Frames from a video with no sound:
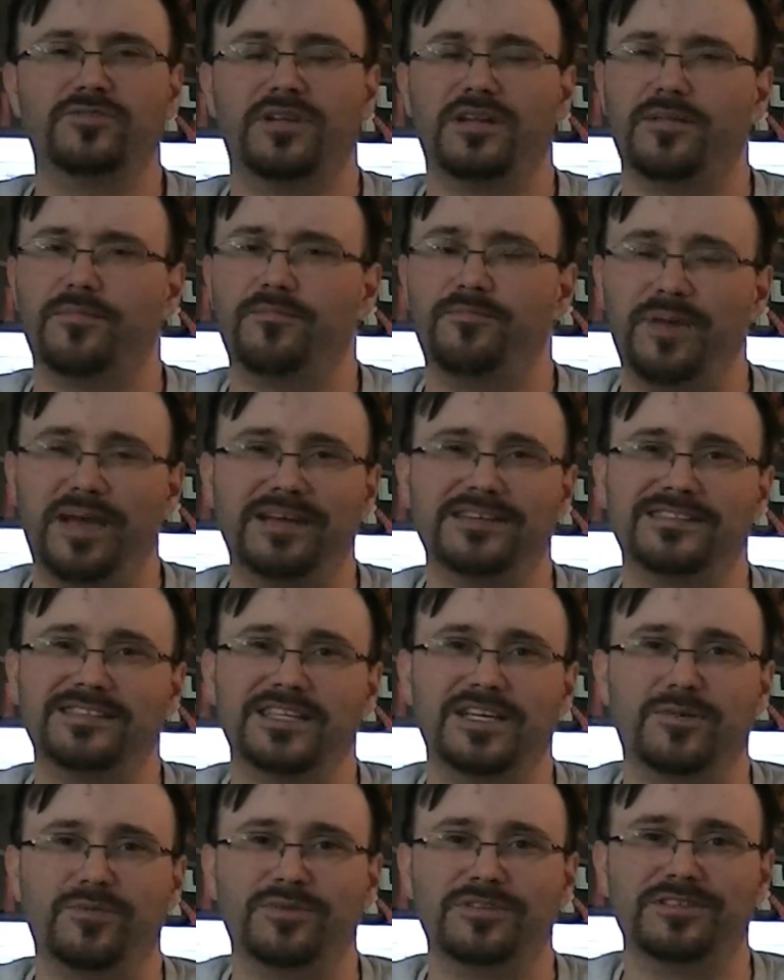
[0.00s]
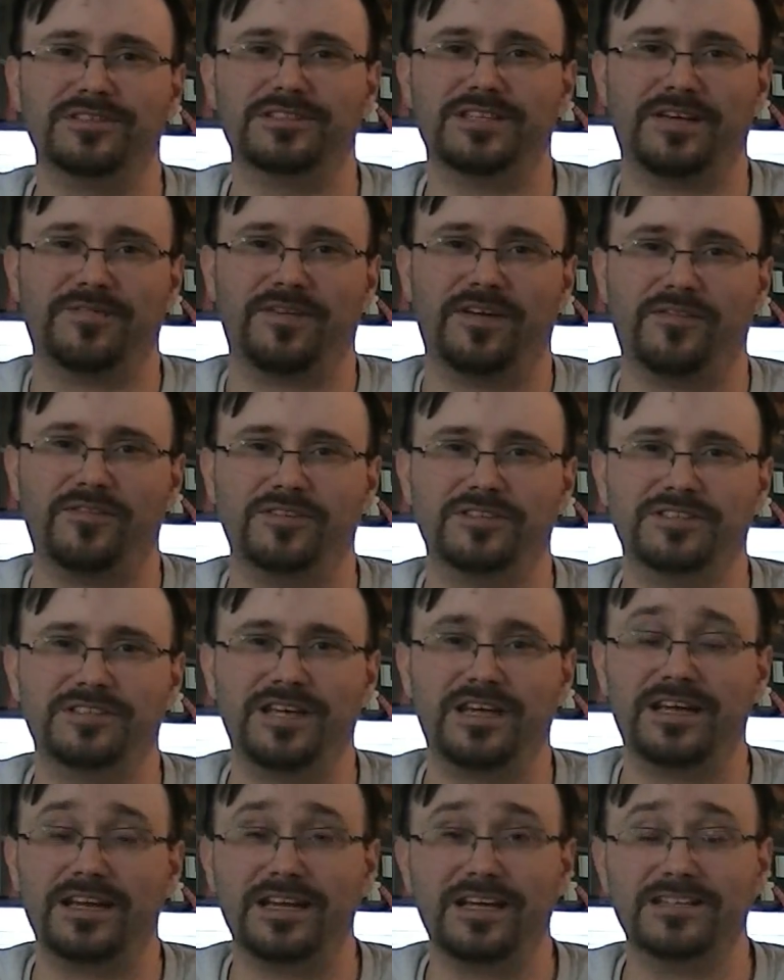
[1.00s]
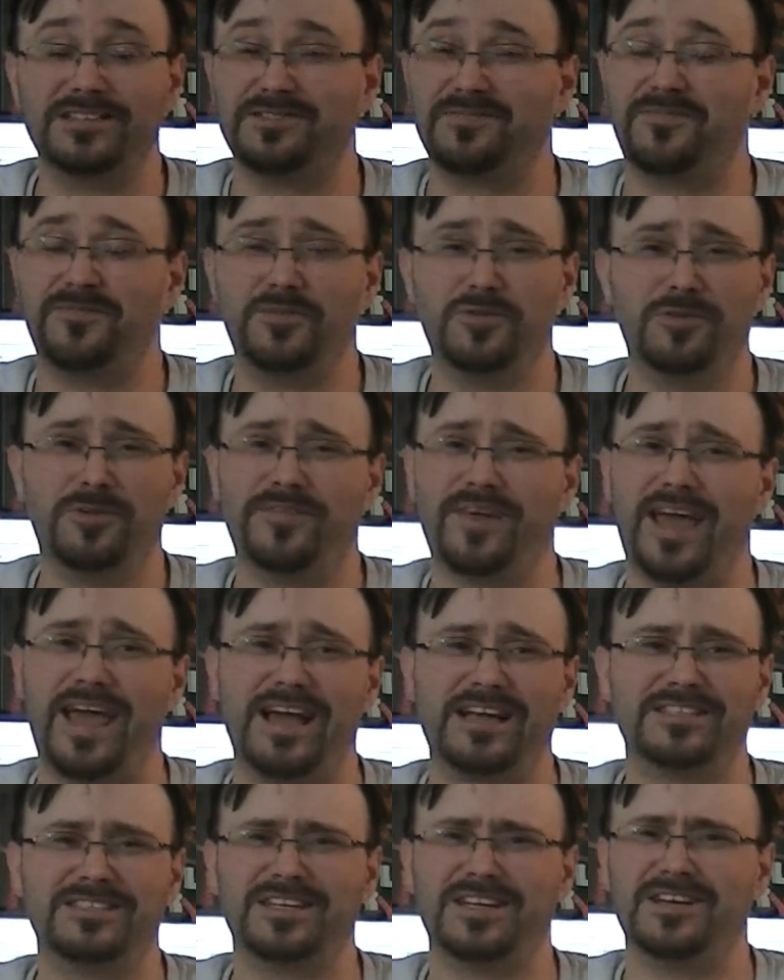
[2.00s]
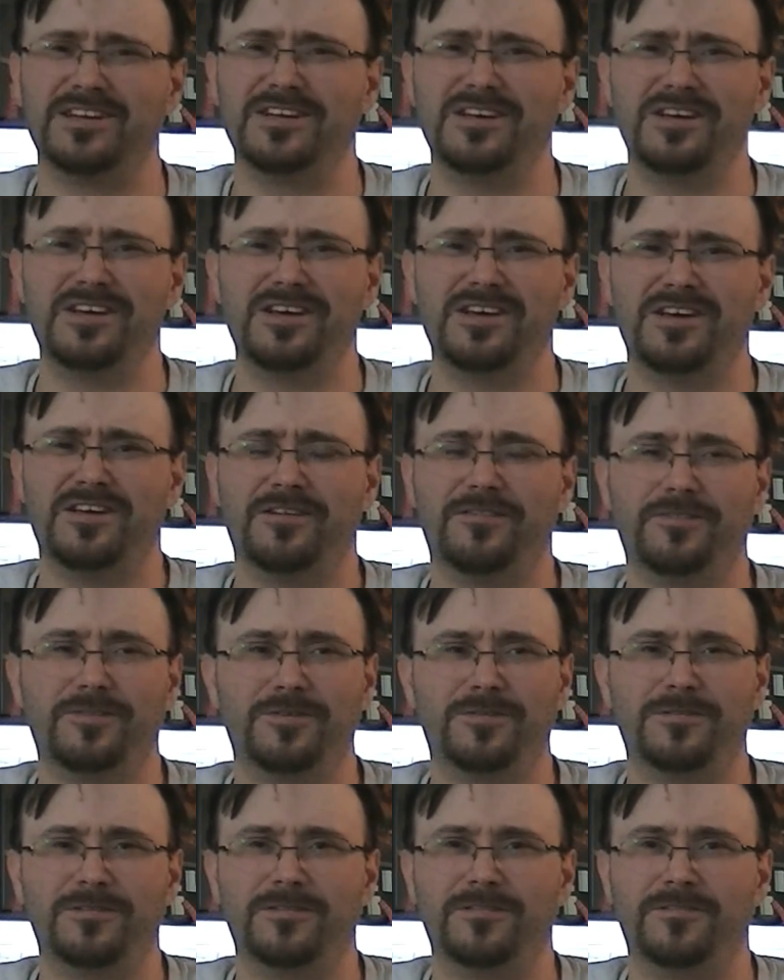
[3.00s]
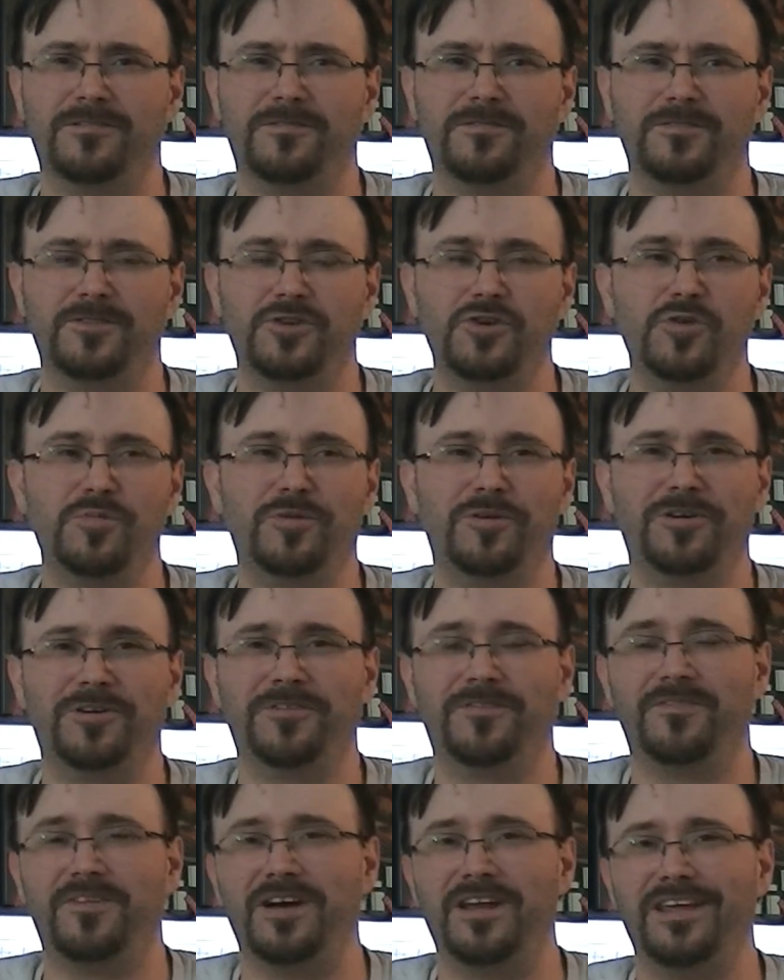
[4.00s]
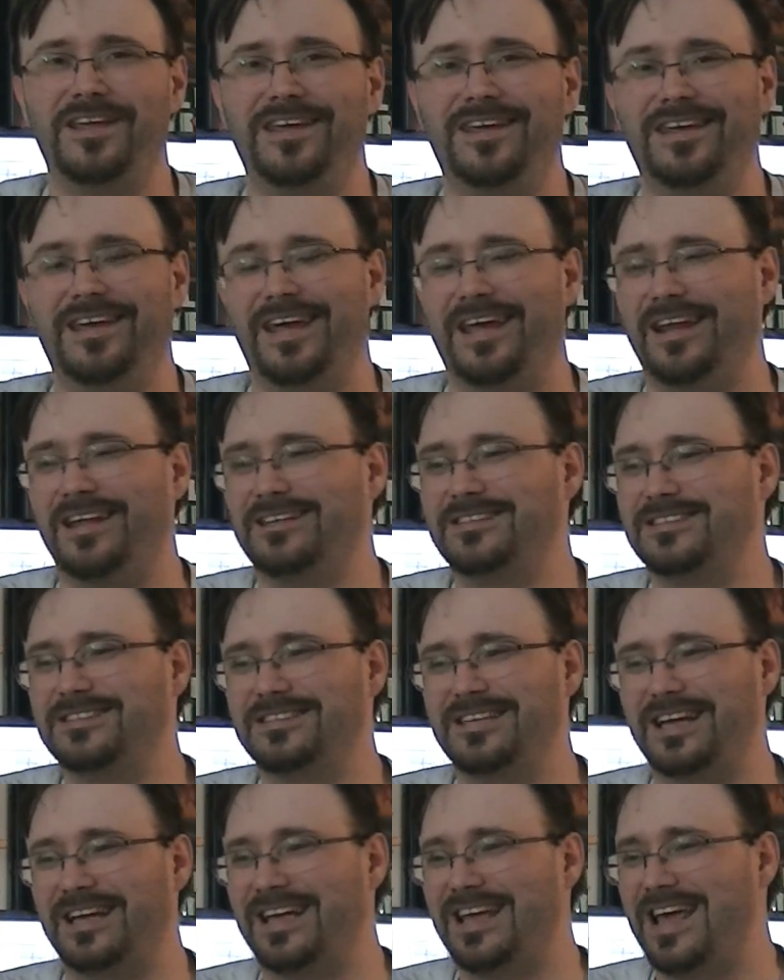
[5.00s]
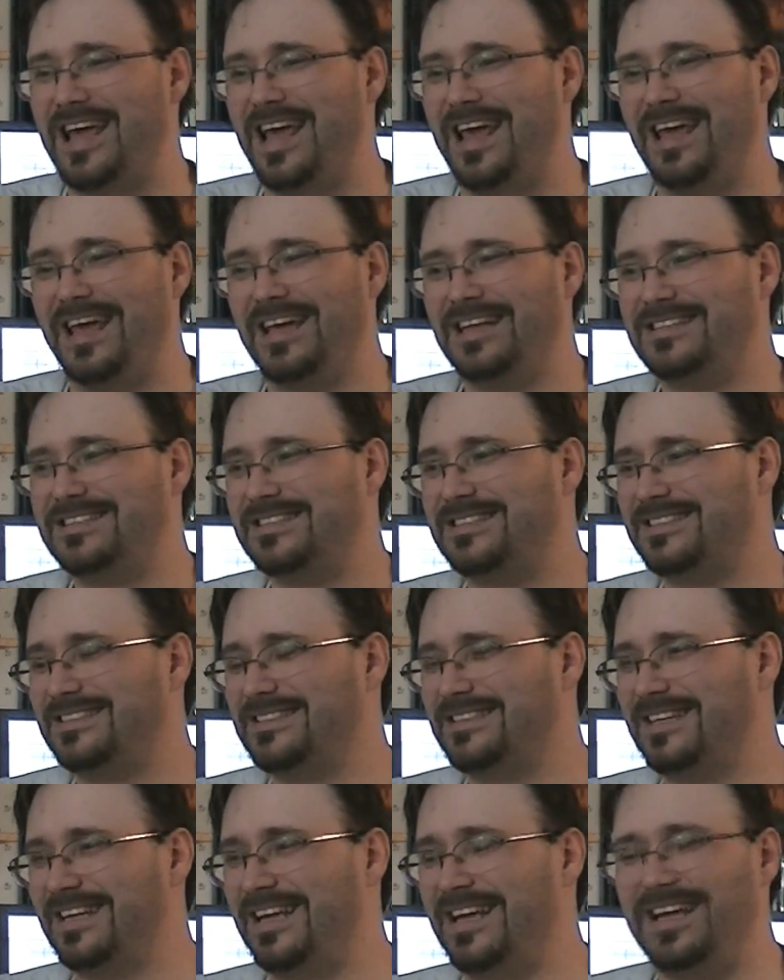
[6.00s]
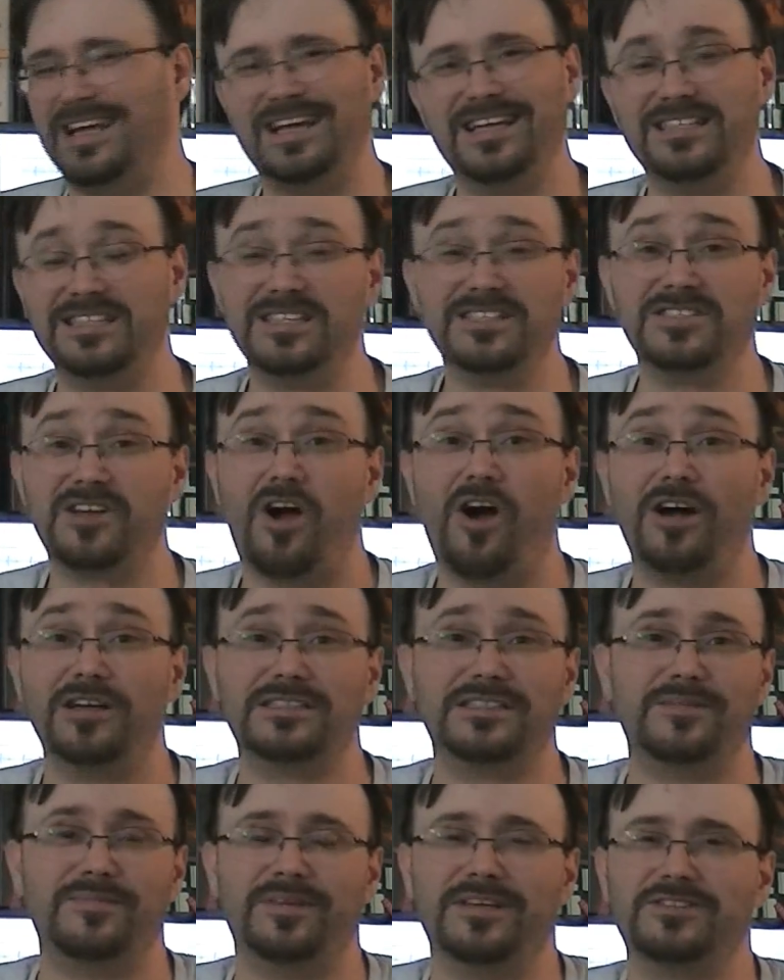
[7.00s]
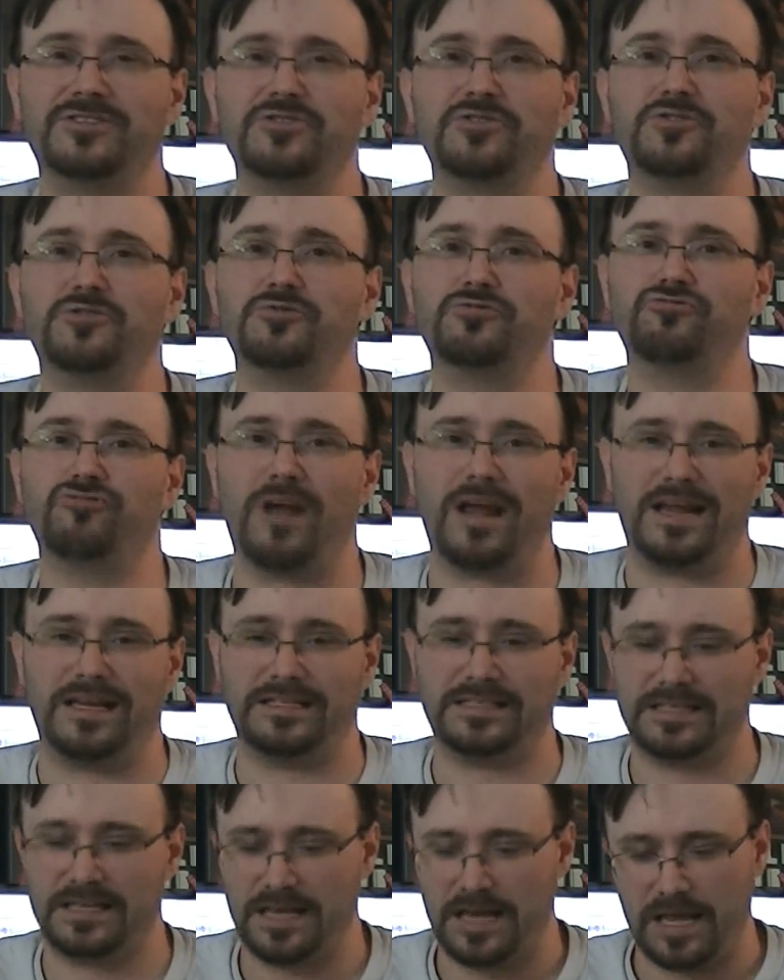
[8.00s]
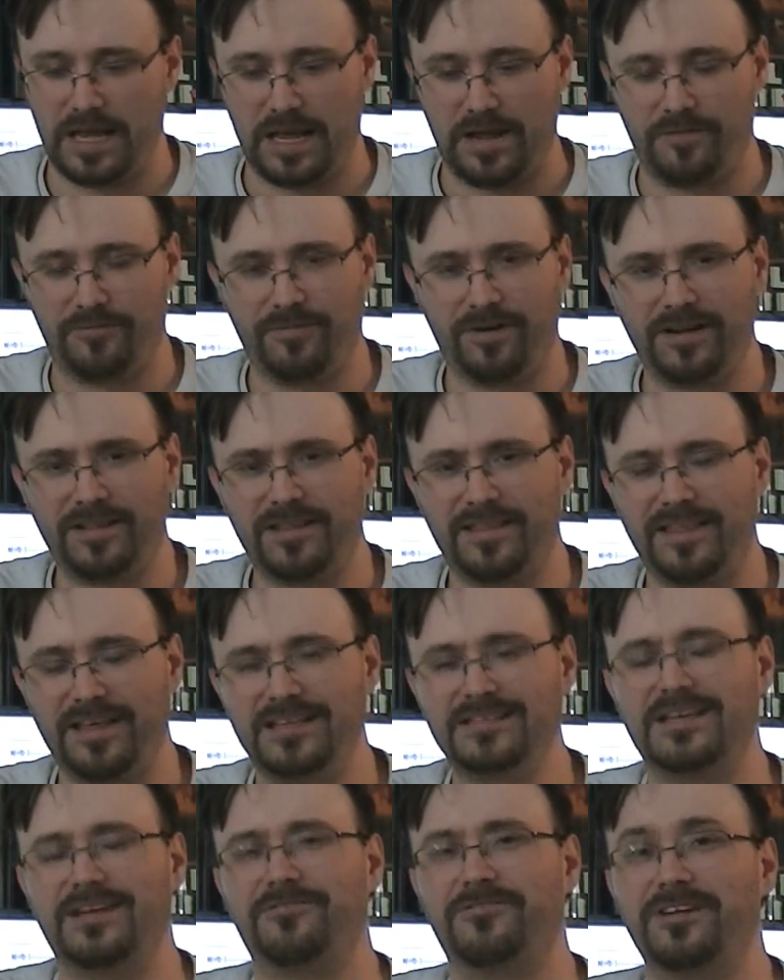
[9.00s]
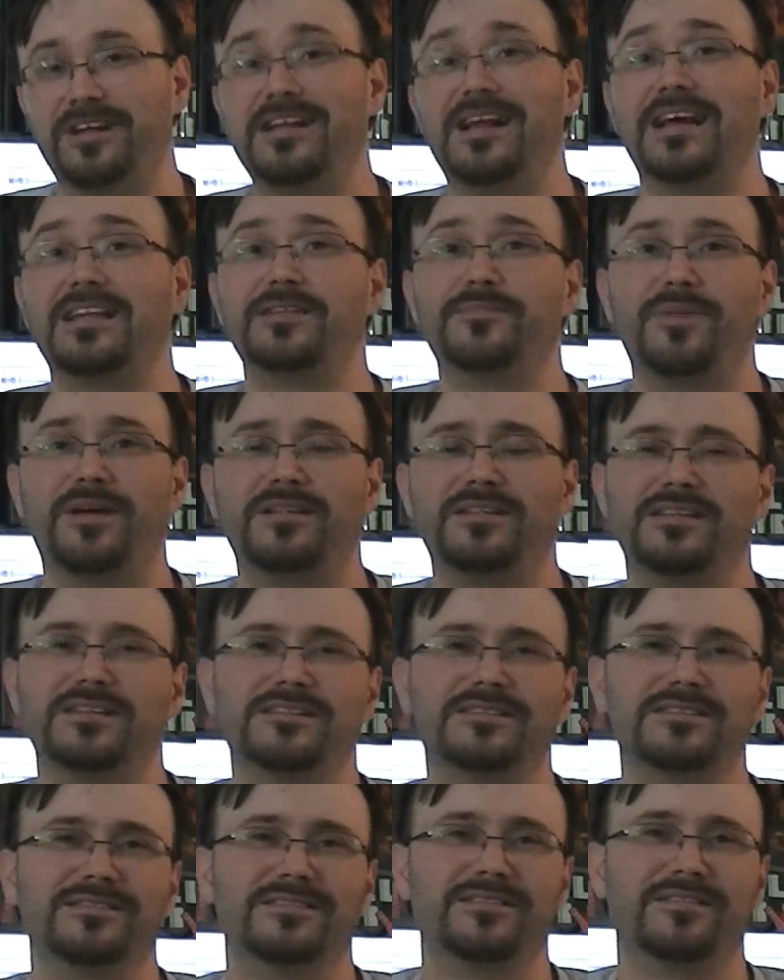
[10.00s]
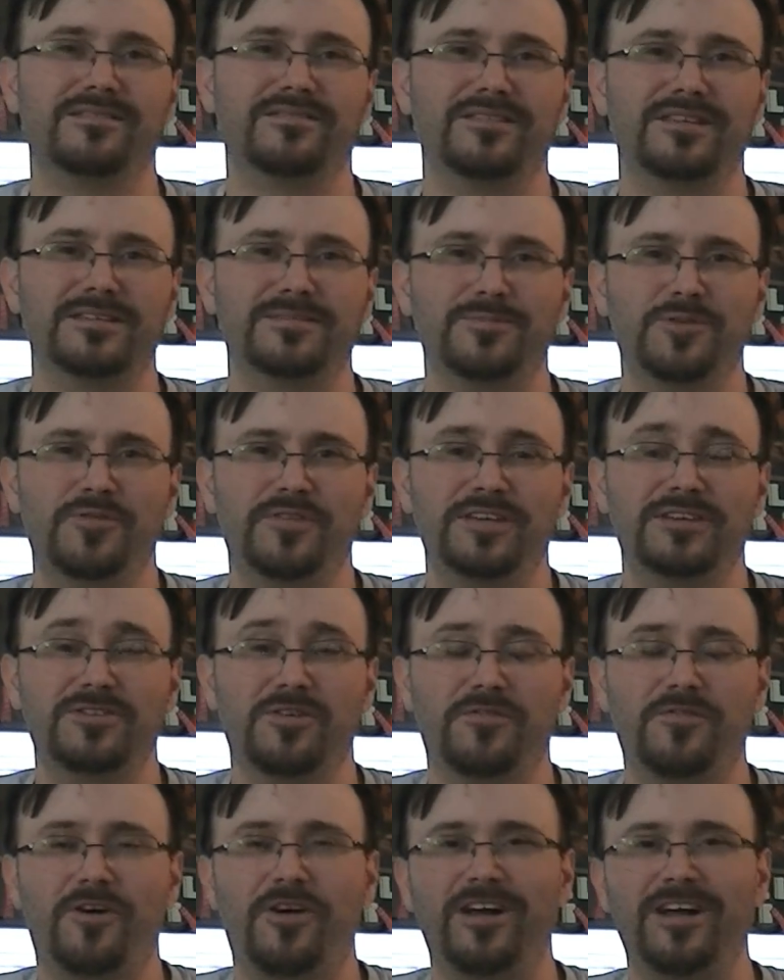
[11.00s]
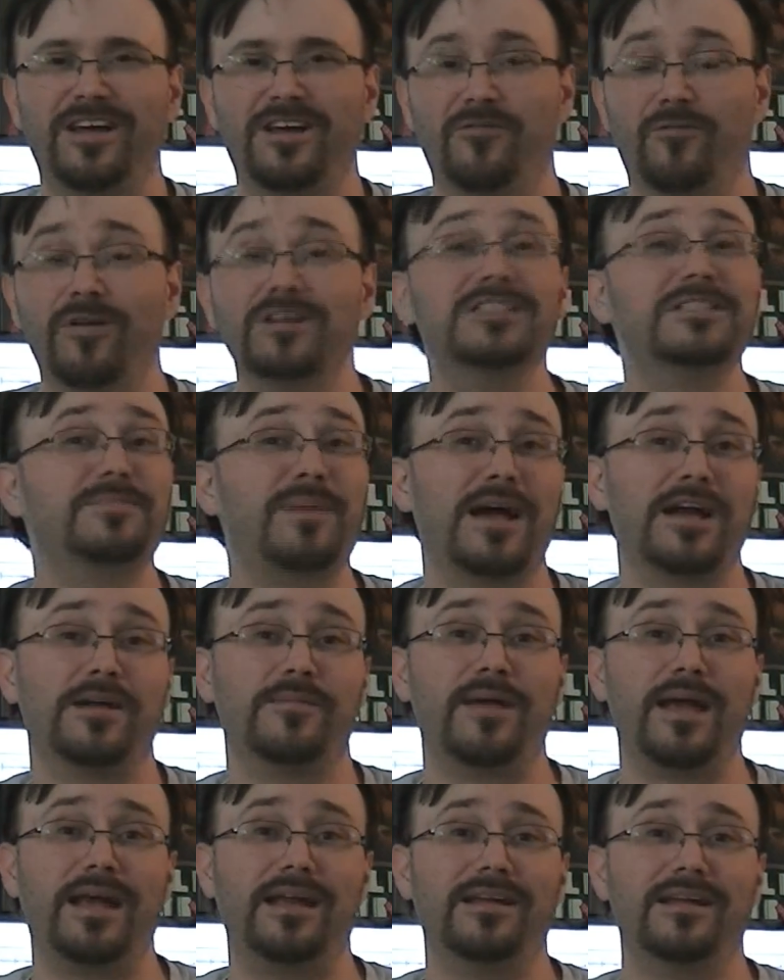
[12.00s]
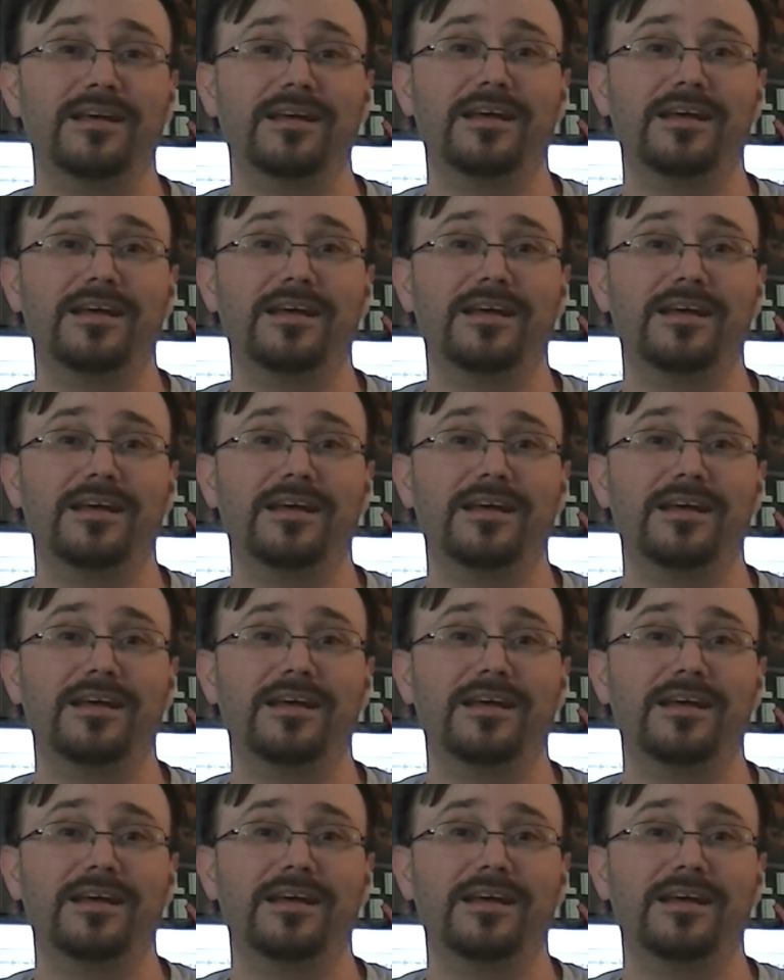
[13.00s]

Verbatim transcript: one of the best sequences I've ever seen. It's full of action, full of humor, funny, and it's just like it's it, it's awesome. It's great. And one of the things I really liked about this this movie so far was Spider-Man.